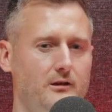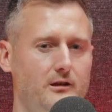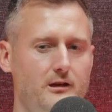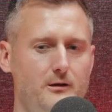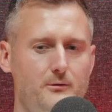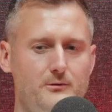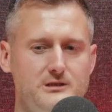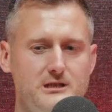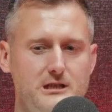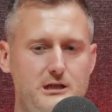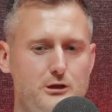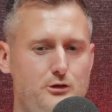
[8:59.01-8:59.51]
It
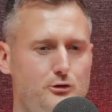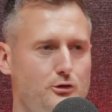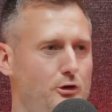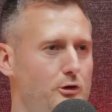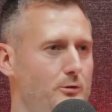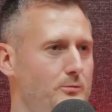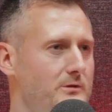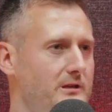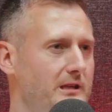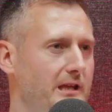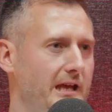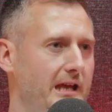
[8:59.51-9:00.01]
was in the
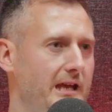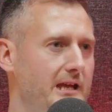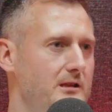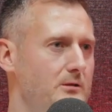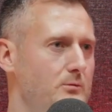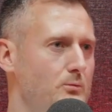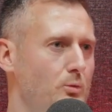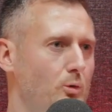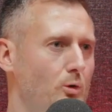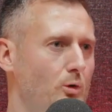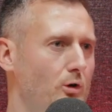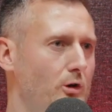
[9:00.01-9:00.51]
top
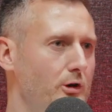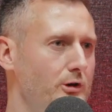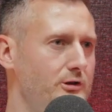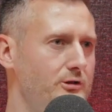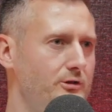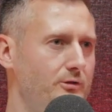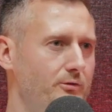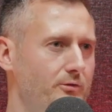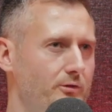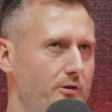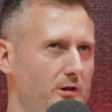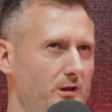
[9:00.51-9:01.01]
10
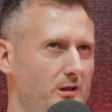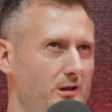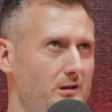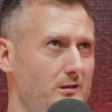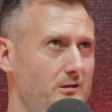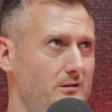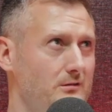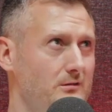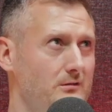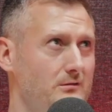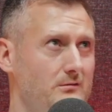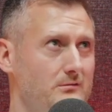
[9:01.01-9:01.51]
watched
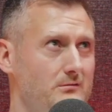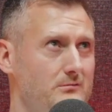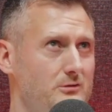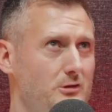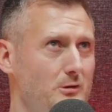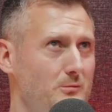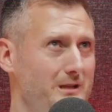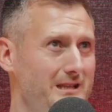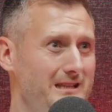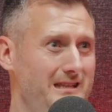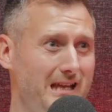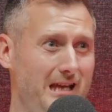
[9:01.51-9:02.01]
for
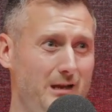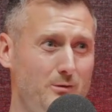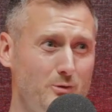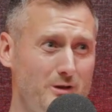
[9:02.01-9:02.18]
something like 10